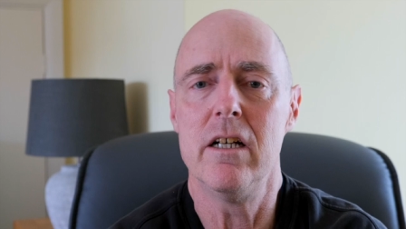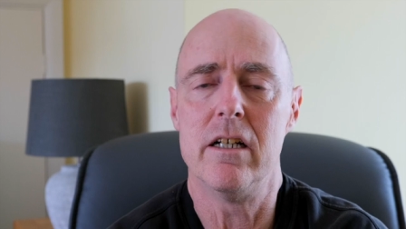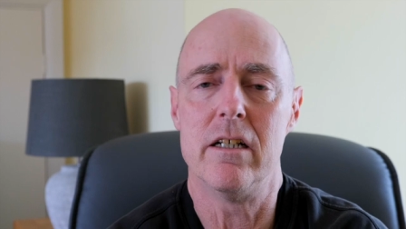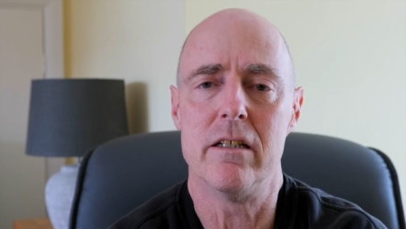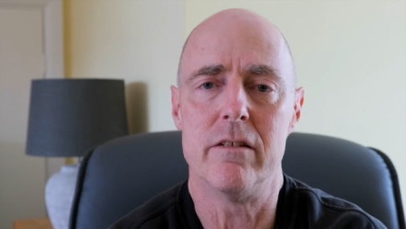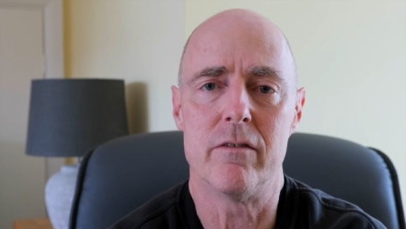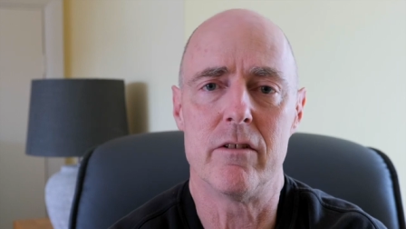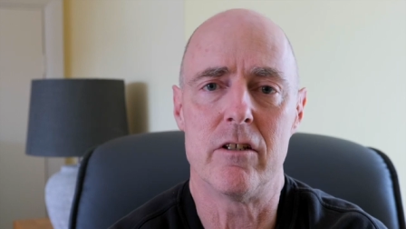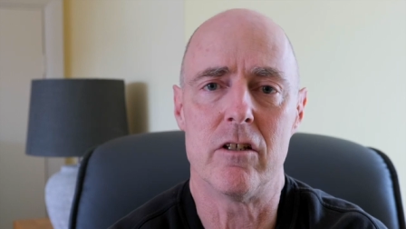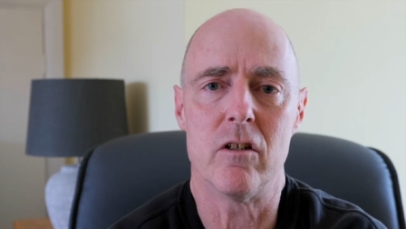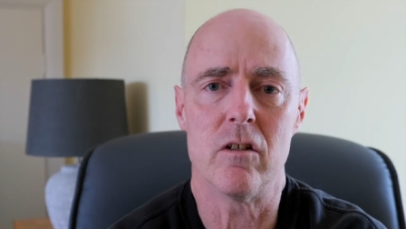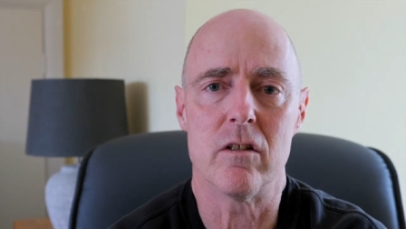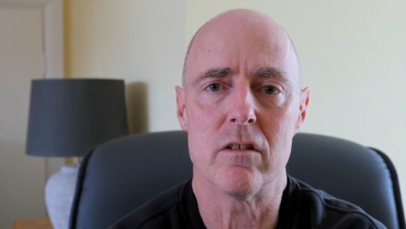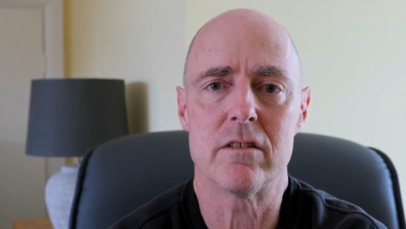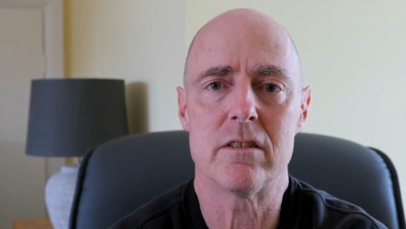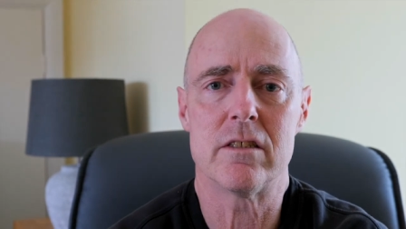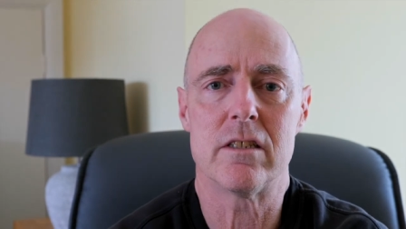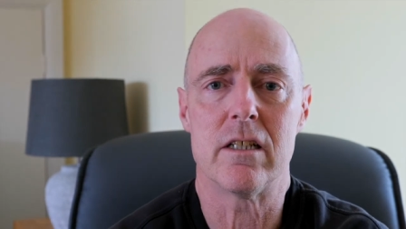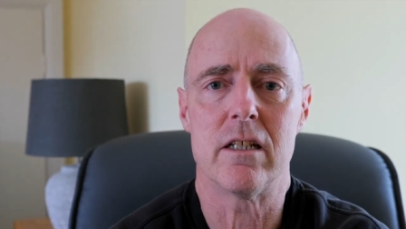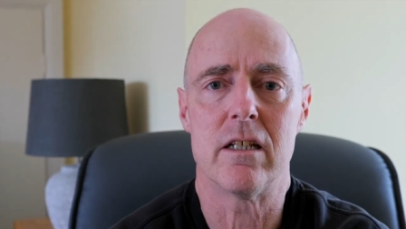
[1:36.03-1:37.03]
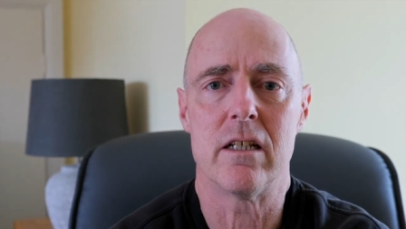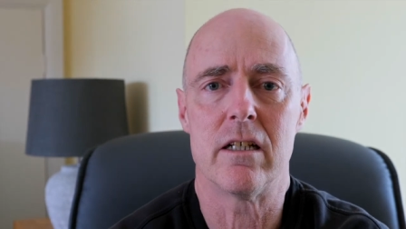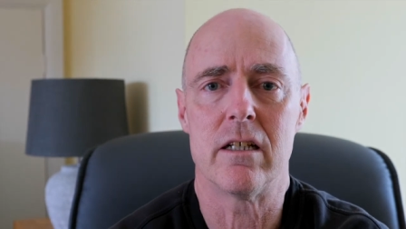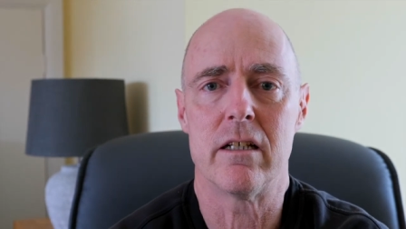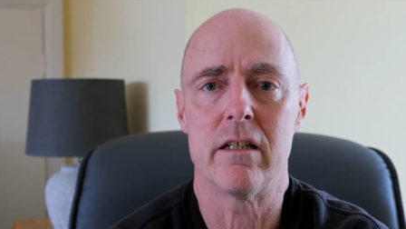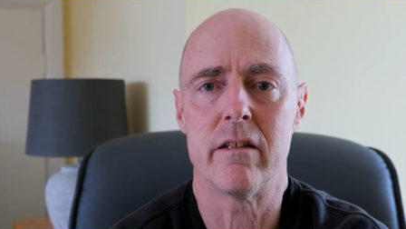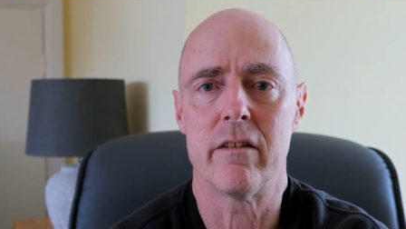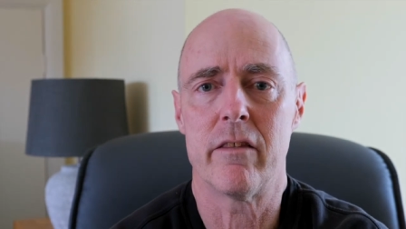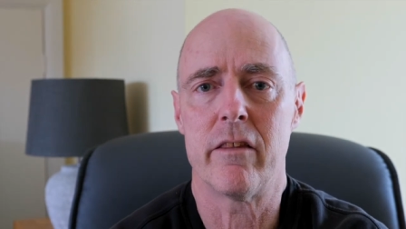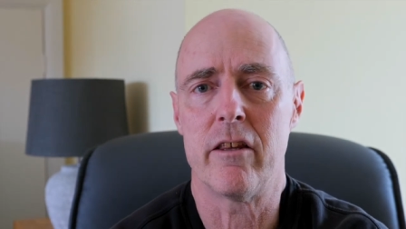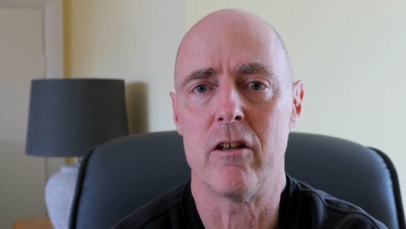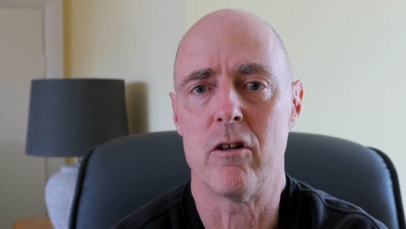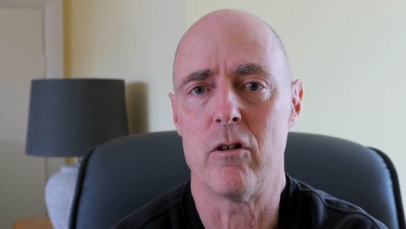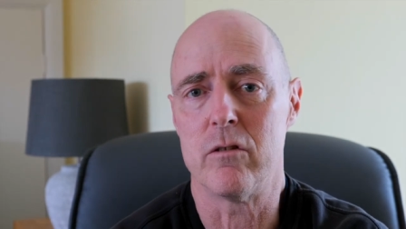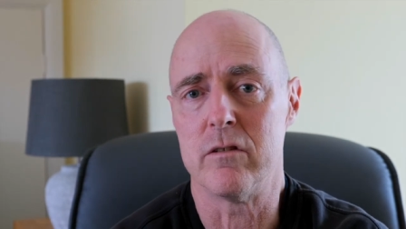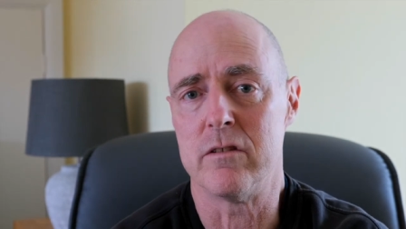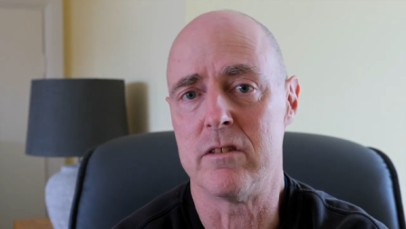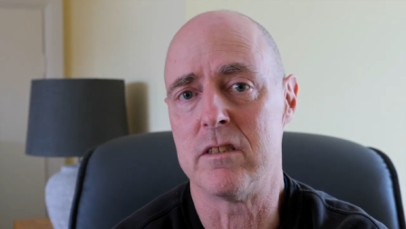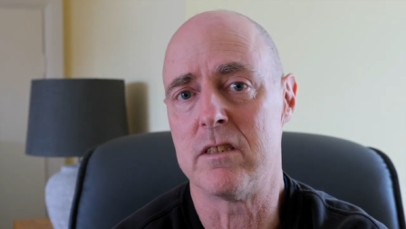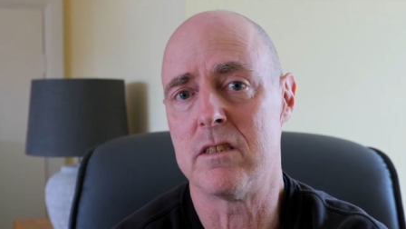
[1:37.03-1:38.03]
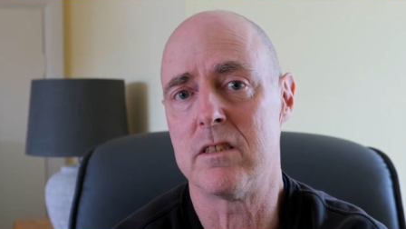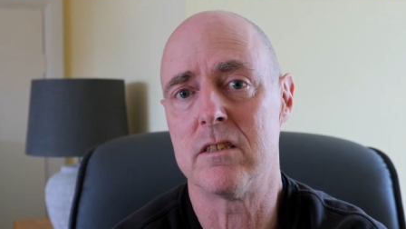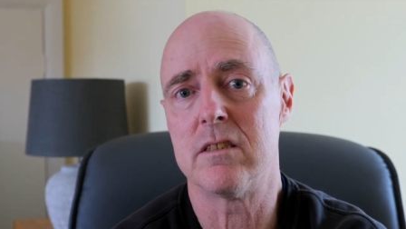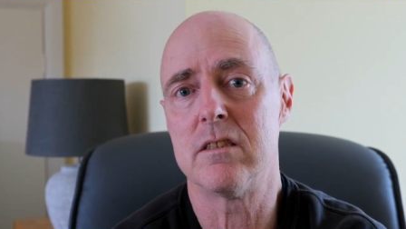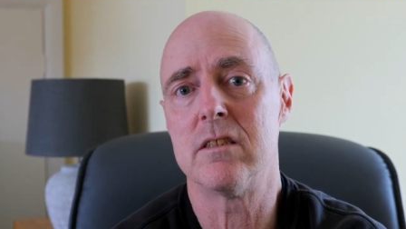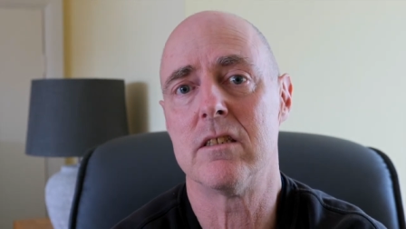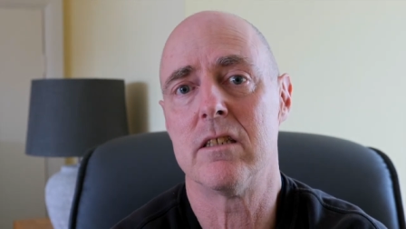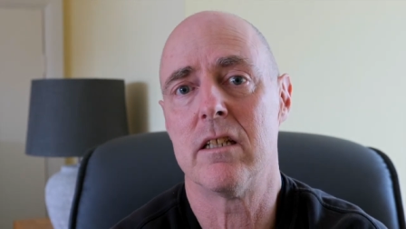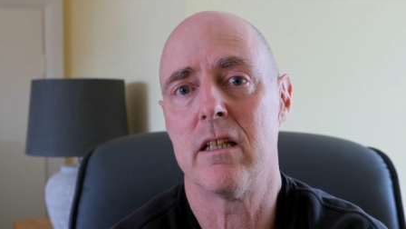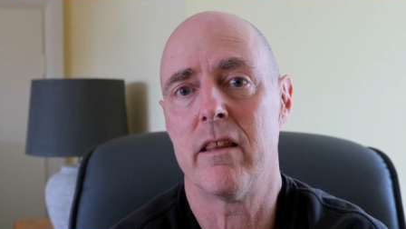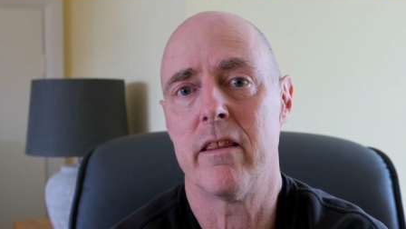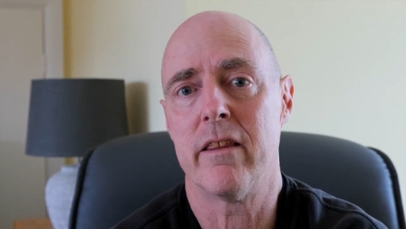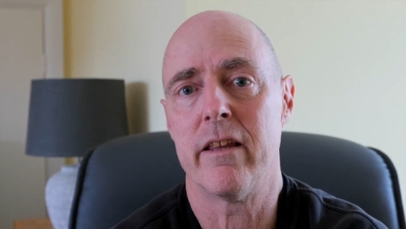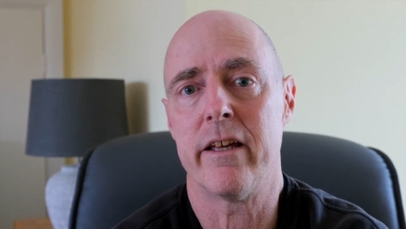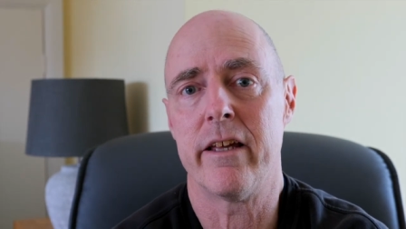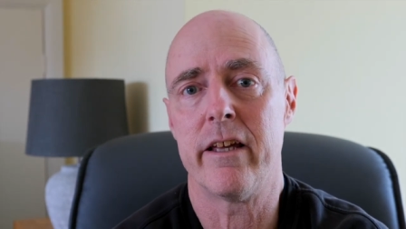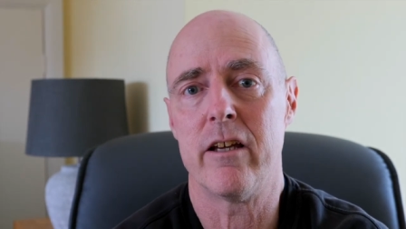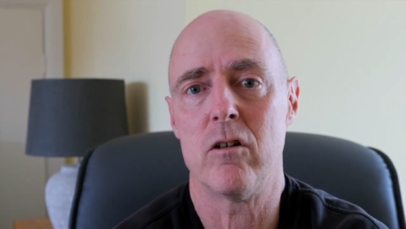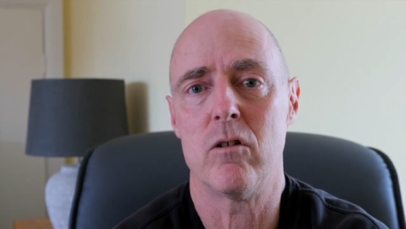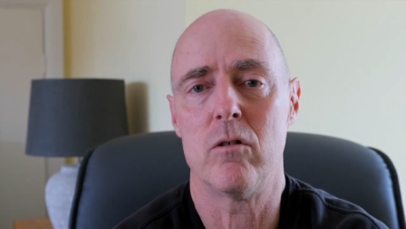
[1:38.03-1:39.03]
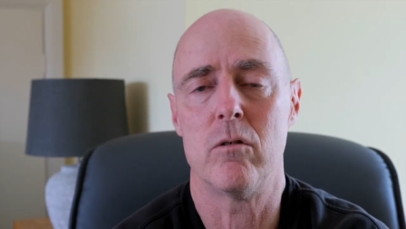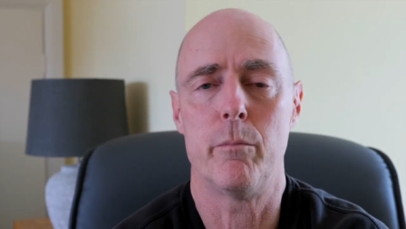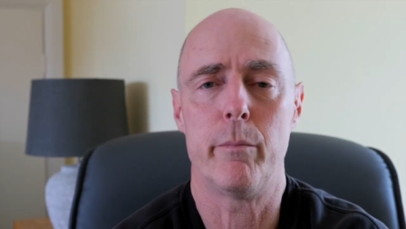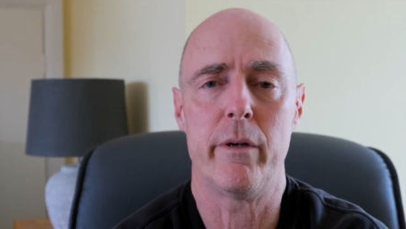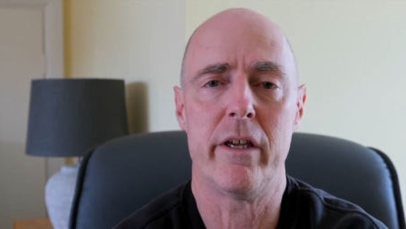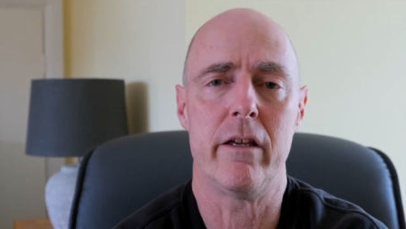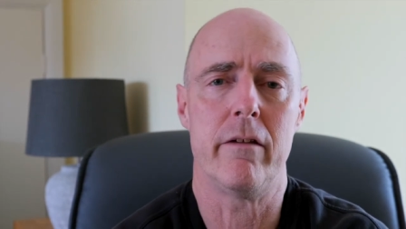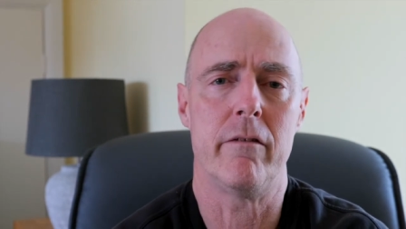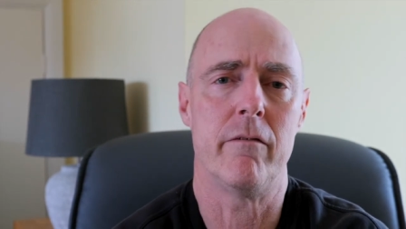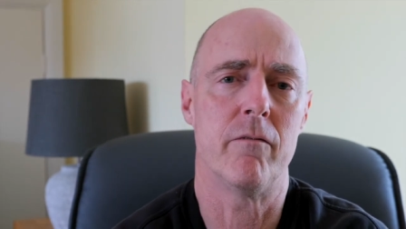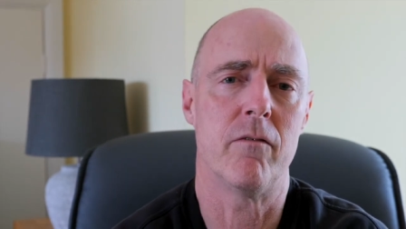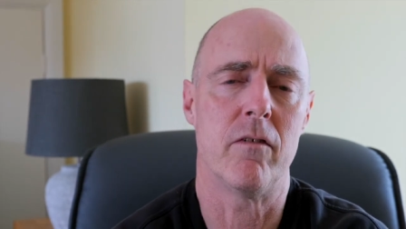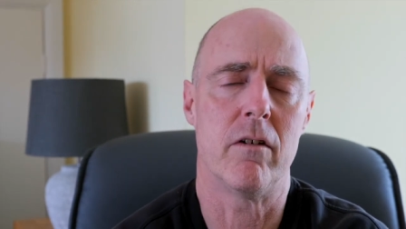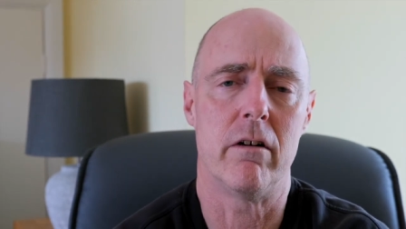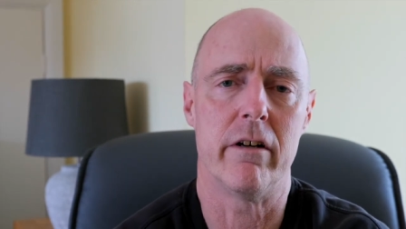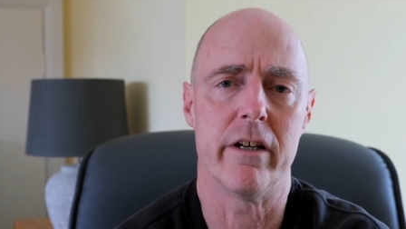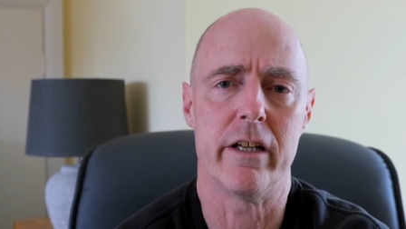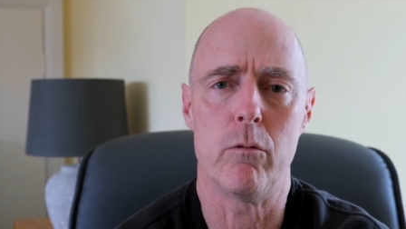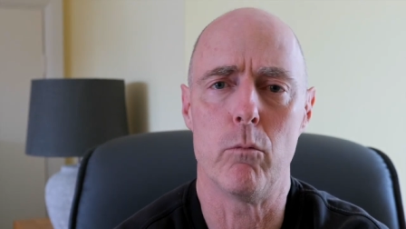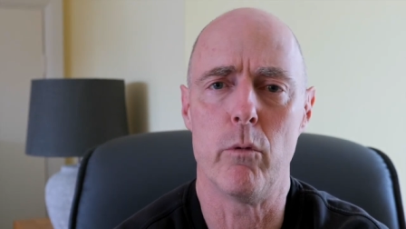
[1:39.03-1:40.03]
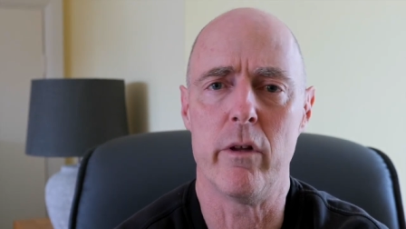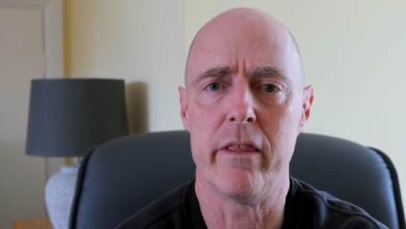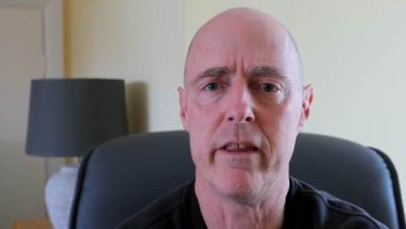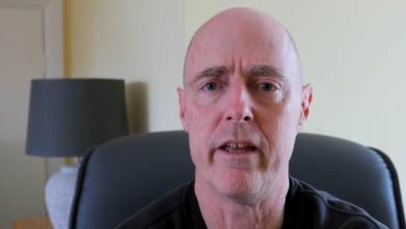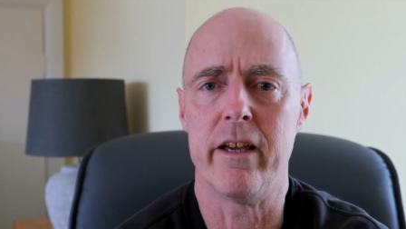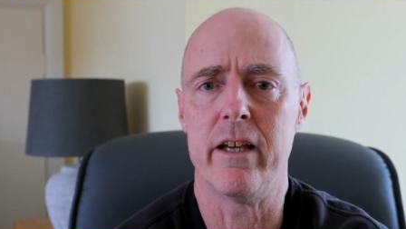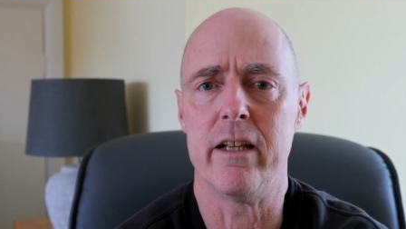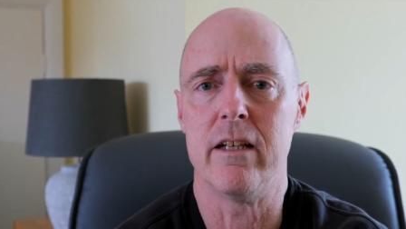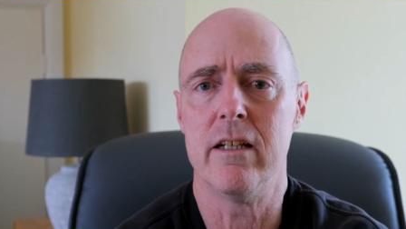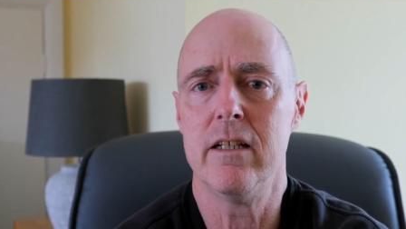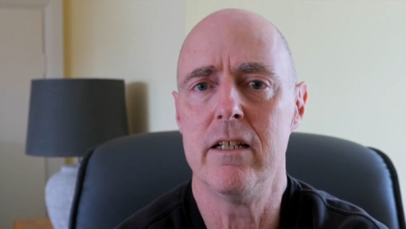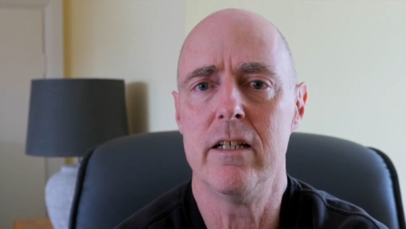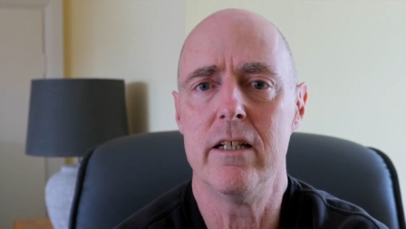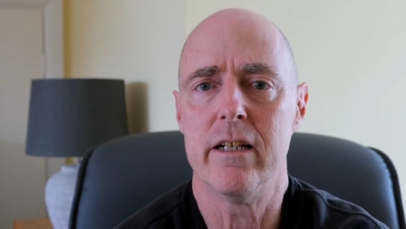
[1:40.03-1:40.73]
have got the odds that he'll be fine with it